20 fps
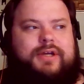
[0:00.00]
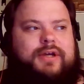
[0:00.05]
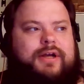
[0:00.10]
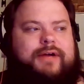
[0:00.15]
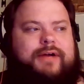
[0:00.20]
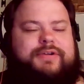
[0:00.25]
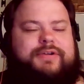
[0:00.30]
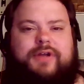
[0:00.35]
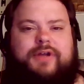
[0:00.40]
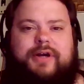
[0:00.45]

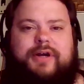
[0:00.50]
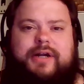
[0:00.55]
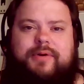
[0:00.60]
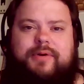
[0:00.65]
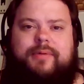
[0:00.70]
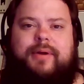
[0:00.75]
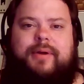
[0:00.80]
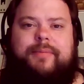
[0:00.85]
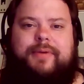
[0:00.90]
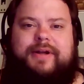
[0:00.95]
I was talking to
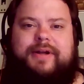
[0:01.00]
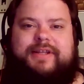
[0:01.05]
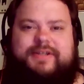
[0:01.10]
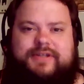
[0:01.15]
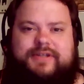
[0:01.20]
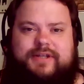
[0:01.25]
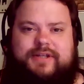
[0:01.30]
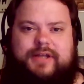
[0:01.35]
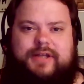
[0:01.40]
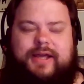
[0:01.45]
one of my
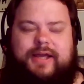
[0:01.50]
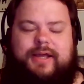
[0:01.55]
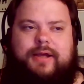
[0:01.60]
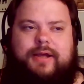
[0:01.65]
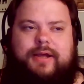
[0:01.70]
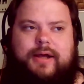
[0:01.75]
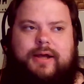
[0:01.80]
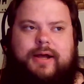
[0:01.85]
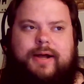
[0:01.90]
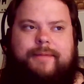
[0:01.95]
buddies today,
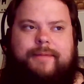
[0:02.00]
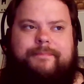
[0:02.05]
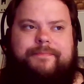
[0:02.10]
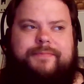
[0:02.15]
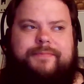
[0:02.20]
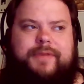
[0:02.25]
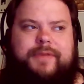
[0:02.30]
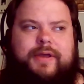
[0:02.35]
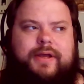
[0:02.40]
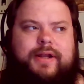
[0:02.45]

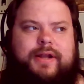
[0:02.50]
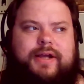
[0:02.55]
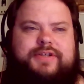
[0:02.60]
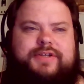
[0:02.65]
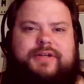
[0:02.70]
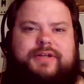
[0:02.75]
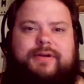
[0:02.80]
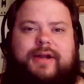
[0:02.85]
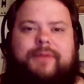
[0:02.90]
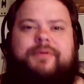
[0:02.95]
and I
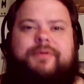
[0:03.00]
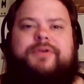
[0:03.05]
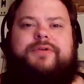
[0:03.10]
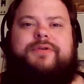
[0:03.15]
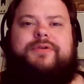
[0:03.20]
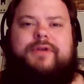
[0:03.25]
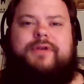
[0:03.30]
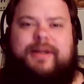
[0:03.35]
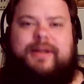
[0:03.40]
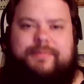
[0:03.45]
said, yeah, we're
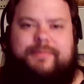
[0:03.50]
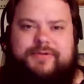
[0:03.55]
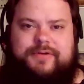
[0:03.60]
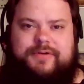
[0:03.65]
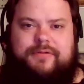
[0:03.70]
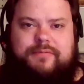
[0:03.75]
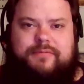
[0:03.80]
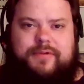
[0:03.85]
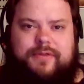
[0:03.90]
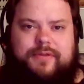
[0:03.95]
doing an
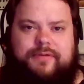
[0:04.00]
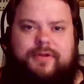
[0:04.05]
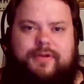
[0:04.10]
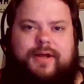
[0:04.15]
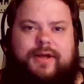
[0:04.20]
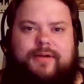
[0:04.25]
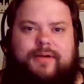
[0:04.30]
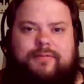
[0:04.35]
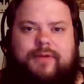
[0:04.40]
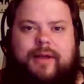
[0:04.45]
episode with
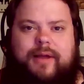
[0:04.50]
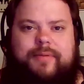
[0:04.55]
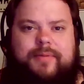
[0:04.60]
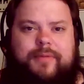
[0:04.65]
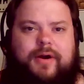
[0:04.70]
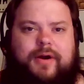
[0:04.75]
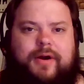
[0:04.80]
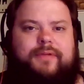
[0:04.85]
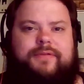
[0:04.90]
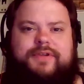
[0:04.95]
Robbie
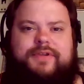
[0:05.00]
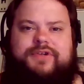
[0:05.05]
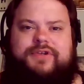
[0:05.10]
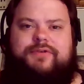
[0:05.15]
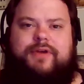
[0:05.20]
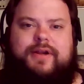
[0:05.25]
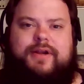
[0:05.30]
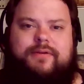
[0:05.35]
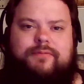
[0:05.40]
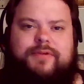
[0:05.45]
Martin, this
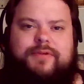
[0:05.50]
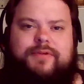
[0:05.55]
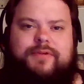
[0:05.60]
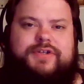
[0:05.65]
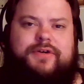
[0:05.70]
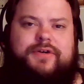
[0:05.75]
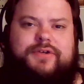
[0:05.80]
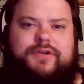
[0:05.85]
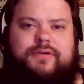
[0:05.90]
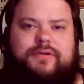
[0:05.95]
great
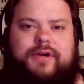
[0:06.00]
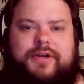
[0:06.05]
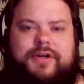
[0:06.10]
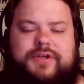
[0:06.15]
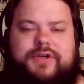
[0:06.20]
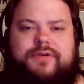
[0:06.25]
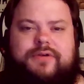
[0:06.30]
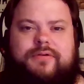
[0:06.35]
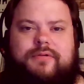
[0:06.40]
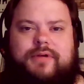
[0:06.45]
researcher on
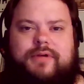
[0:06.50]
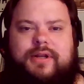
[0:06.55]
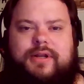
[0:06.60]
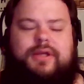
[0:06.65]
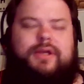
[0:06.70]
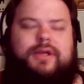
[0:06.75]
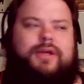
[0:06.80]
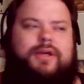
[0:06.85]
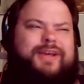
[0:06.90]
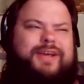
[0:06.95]
Q. And
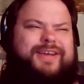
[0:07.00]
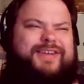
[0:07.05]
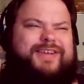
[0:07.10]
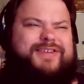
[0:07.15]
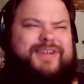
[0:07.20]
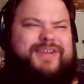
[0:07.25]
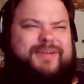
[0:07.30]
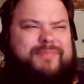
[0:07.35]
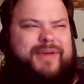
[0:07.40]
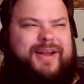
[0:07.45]

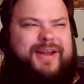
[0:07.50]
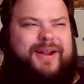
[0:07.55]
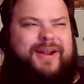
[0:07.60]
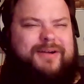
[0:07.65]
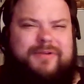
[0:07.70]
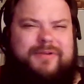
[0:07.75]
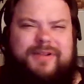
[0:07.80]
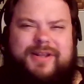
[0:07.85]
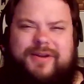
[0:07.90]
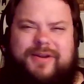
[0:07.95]
he's like, man, I
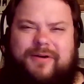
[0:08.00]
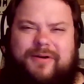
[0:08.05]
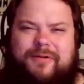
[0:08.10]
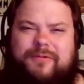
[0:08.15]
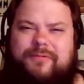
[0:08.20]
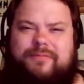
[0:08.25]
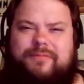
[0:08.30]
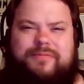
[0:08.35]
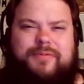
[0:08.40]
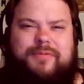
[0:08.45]
don't really
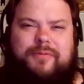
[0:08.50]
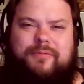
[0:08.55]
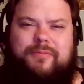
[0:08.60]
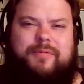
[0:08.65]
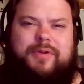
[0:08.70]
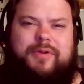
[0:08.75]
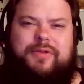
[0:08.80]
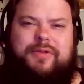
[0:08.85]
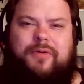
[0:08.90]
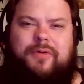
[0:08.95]
know
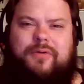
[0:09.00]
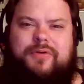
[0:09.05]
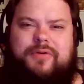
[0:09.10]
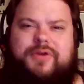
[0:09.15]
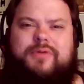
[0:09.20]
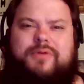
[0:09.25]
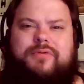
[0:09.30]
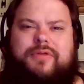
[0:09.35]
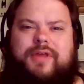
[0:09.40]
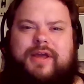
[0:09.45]
what the whole
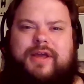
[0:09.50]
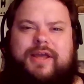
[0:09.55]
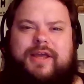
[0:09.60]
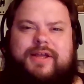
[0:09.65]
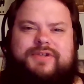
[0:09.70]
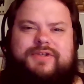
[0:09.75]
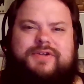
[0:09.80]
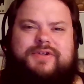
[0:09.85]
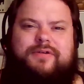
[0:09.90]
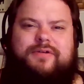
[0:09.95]
Q thing
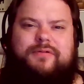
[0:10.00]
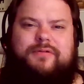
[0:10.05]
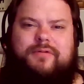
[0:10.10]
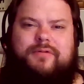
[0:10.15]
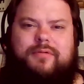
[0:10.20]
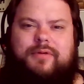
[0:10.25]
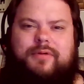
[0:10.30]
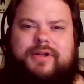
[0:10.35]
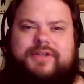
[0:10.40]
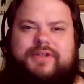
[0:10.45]
is, or
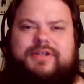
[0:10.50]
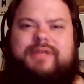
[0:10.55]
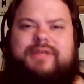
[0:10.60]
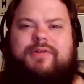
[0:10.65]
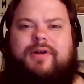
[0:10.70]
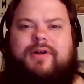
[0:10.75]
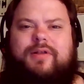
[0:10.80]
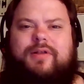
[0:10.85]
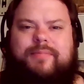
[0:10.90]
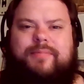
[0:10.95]
what it's
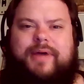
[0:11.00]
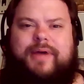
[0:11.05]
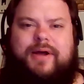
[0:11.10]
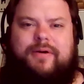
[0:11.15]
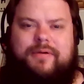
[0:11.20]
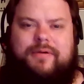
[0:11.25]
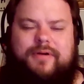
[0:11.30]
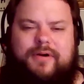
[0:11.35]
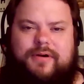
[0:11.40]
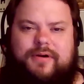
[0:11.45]
even all
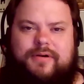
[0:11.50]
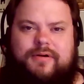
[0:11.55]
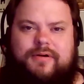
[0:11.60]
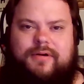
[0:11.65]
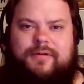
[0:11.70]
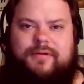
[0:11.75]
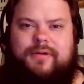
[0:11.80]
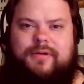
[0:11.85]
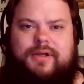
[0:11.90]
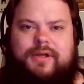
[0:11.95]
about,
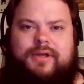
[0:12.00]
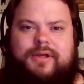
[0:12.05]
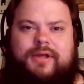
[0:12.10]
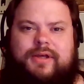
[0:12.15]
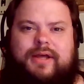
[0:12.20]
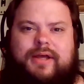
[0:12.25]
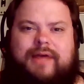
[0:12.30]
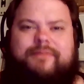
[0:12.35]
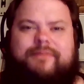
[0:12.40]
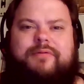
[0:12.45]
or
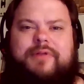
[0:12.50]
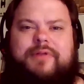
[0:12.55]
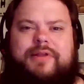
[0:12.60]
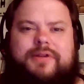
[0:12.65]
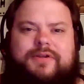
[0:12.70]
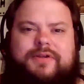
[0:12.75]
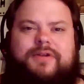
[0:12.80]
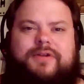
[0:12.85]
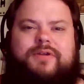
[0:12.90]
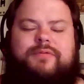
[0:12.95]
I haven't really
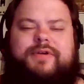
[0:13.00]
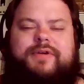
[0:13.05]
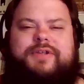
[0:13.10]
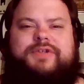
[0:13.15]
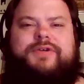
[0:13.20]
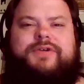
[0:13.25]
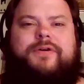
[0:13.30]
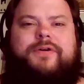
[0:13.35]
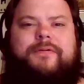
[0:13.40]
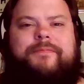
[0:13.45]
looked into it.
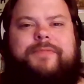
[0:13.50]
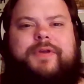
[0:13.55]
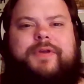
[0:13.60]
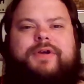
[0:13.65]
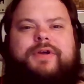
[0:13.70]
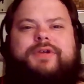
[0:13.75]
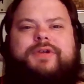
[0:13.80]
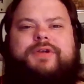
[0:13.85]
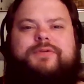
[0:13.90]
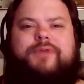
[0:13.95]
So
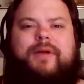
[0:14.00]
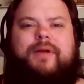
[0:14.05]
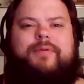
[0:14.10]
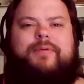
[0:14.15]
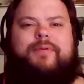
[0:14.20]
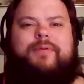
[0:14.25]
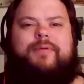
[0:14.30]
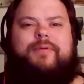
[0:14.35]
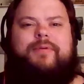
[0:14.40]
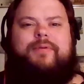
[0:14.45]
Robbie,
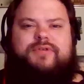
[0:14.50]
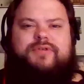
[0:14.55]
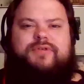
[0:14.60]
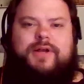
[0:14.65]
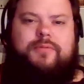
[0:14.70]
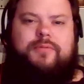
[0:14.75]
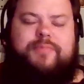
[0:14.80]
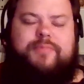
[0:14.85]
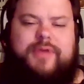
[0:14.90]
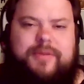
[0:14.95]
what would you
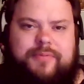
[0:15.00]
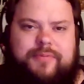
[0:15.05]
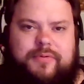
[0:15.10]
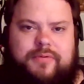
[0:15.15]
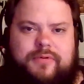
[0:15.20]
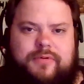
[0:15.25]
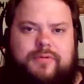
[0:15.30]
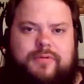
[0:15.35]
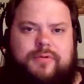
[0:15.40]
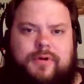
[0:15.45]
tell
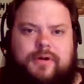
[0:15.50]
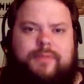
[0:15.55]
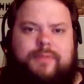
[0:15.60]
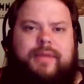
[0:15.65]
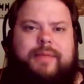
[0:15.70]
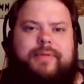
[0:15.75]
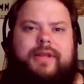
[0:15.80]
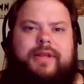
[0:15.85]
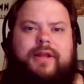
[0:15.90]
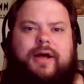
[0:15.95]
people who are
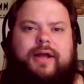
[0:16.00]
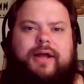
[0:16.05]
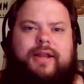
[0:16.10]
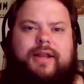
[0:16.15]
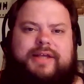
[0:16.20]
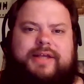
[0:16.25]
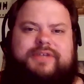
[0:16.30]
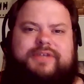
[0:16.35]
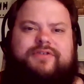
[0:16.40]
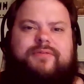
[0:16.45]
maybe
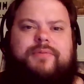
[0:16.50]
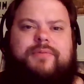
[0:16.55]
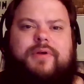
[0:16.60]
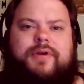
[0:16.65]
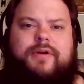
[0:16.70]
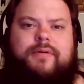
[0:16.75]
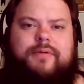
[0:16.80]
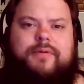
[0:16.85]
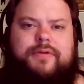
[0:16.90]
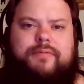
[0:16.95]
not as
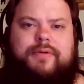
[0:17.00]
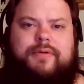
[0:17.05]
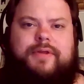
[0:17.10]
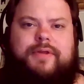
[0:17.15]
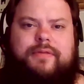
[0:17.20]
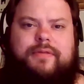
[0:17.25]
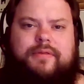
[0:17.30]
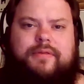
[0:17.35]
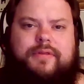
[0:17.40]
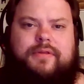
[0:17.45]
familiar with
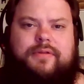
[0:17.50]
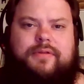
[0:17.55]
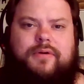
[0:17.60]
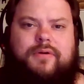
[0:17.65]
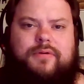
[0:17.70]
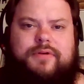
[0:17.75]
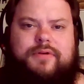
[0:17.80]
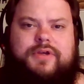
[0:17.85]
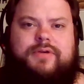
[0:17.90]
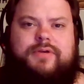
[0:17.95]
what the
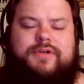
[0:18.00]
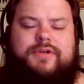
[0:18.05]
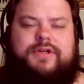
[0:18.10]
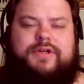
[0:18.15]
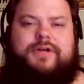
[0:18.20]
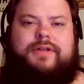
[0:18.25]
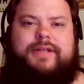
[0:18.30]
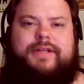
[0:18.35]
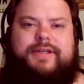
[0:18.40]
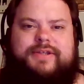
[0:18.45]
whole Q
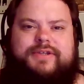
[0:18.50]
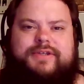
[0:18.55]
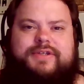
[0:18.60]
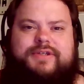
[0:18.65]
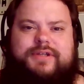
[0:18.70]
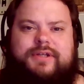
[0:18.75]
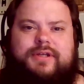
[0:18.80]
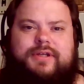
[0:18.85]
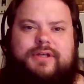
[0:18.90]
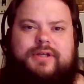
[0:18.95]
deal
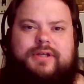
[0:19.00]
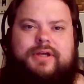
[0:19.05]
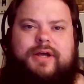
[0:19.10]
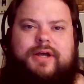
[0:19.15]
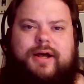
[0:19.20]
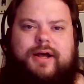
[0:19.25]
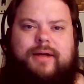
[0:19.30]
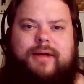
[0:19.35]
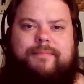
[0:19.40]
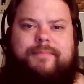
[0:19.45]
is
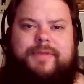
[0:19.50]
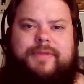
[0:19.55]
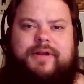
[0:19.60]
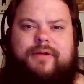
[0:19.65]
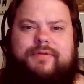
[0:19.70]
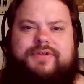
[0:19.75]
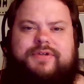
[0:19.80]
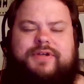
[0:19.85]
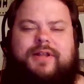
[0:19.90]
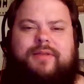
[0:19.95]

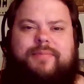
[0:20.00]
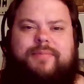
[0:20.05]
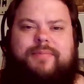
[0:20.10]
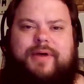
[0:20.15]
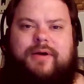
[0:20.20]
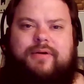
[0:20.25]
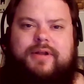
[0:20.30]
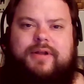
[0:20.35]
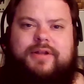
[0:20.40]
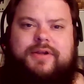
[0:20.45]
all
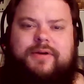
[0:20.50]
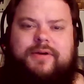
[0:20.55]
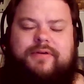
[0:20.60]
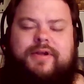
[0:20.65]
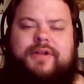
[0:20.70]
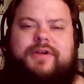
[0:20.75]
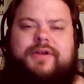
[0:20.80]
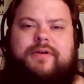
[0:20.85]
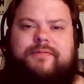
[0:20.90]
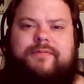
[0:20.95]
about in
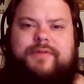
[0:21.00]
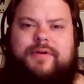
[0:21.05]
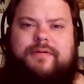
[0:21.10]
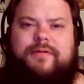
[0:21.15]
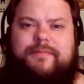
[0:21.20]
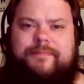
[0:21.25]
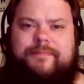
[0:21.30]
your view?